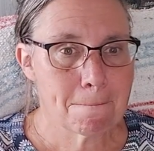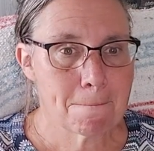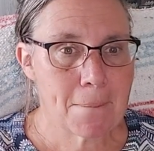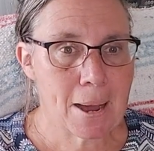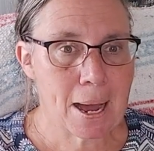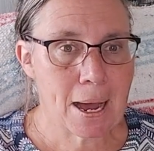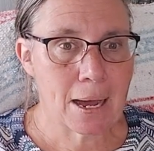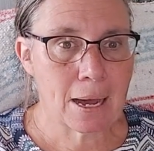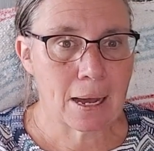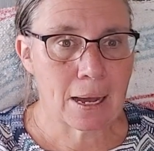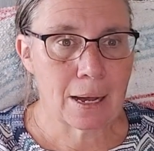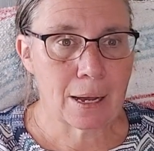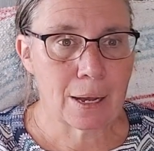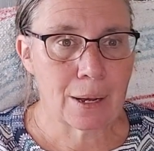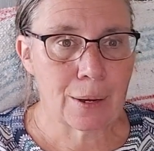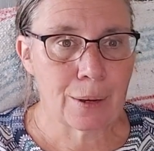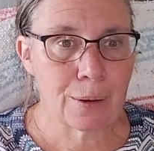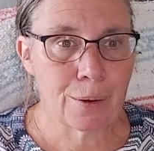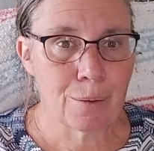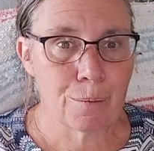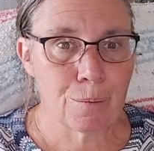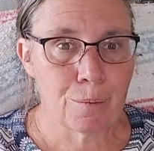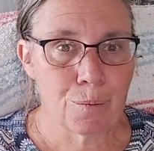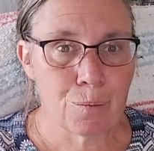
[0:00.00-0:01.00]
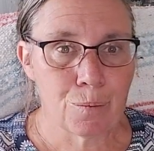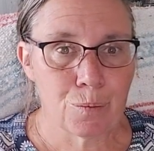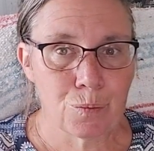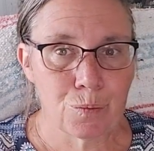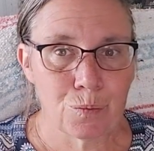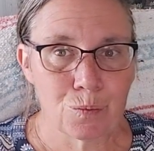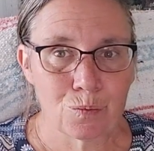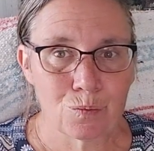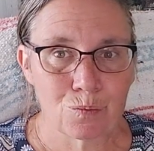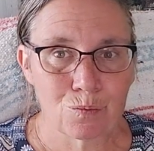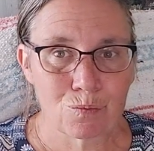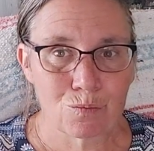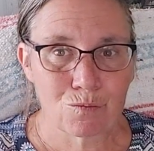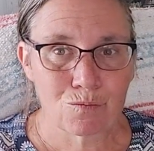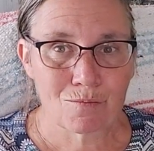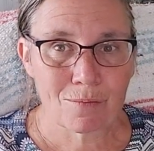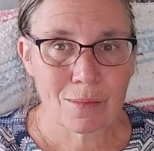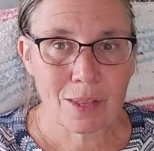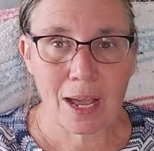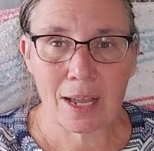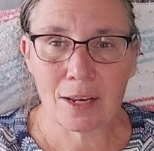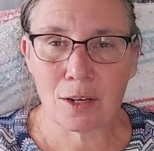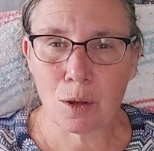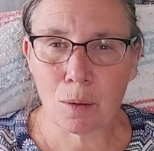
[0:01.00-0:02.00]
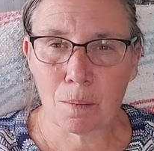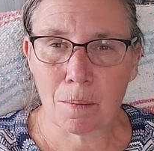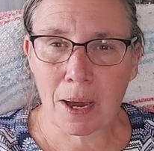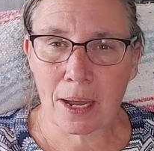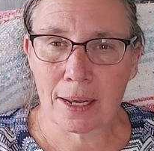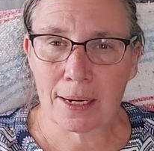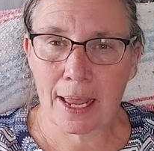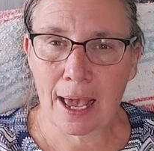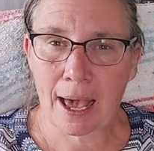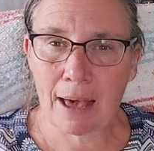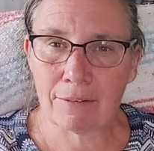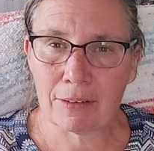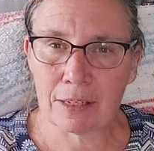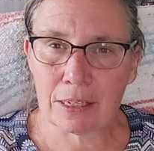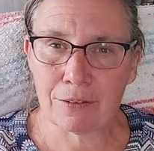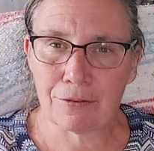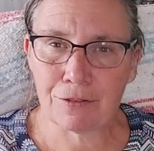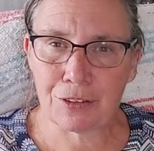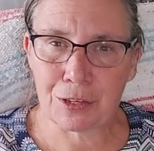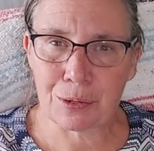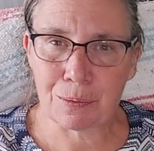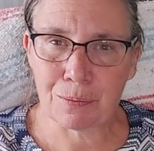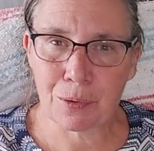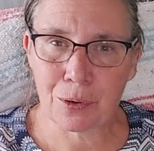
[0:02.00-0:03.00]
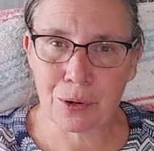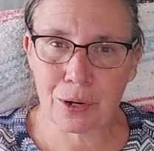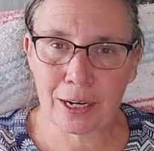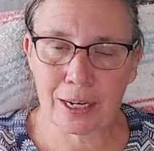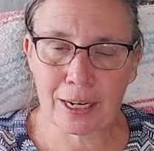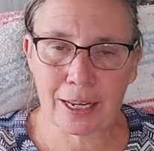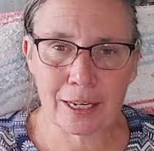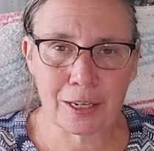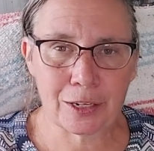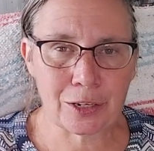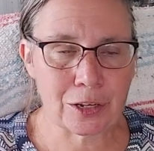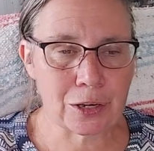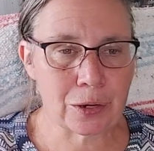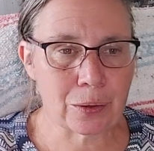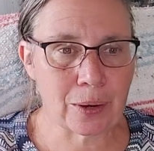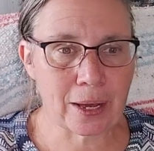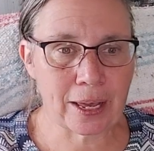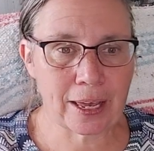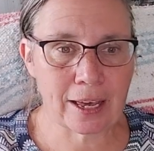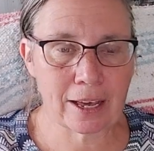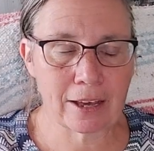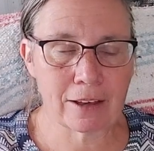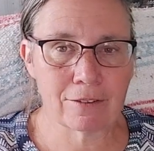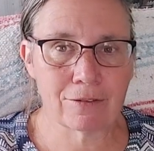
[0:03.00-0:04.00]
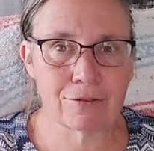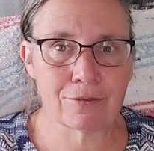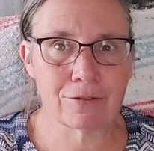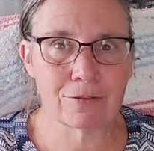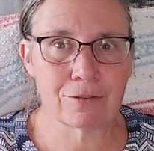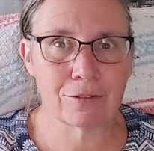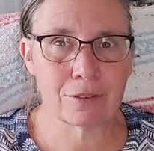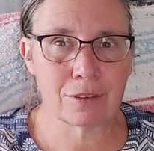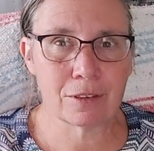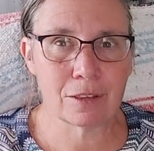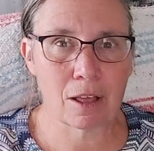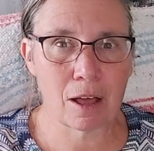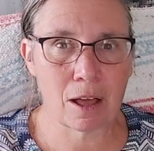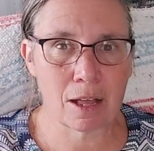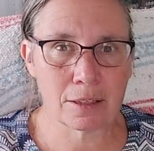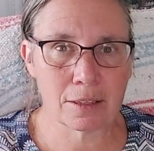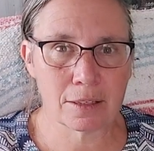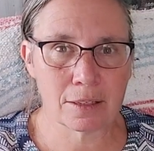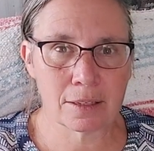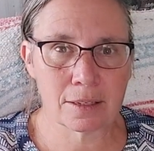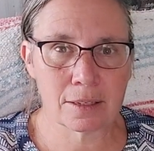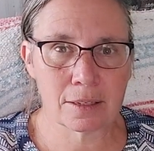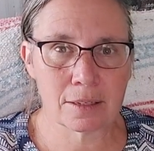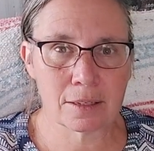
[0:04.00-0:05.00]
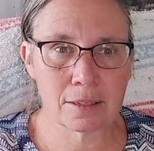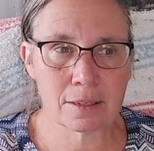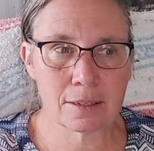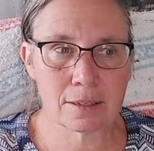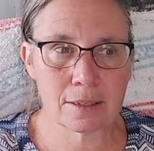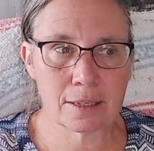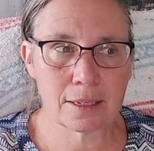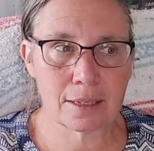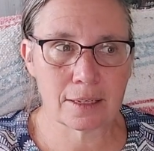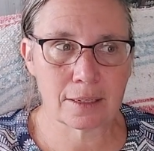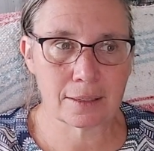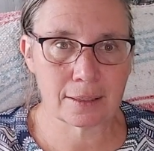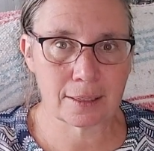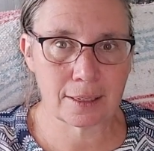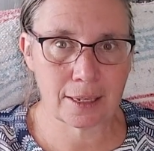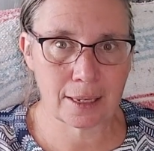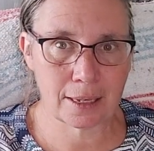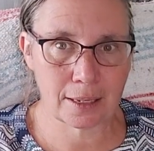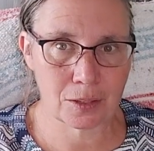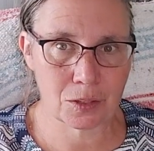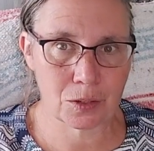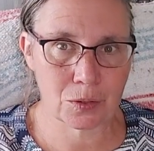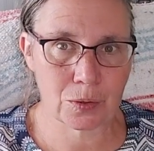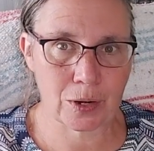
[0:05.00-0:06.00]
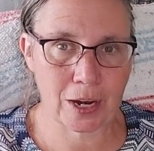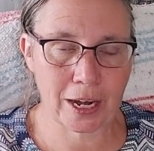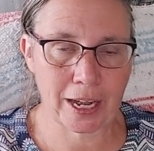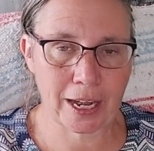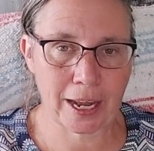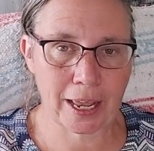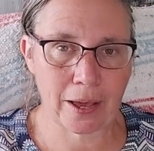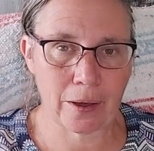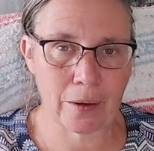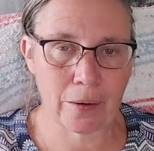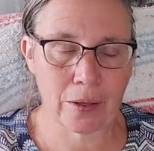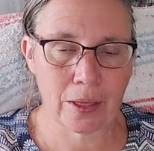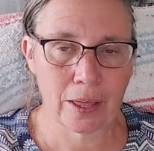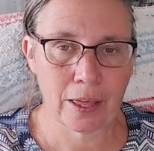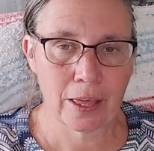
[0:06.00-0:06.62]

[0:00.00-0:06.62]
I don't mind having a few more, and I know I have lots in kits right now.